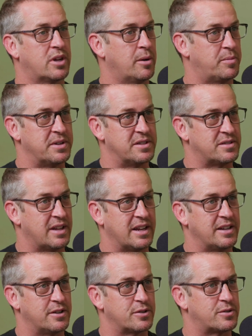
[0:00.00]
companies in
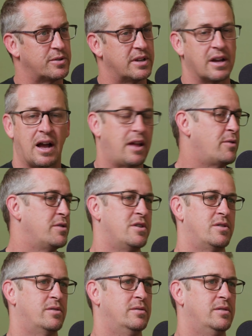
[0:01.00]
that industry. I don't
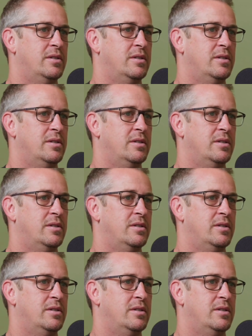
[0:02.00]
know.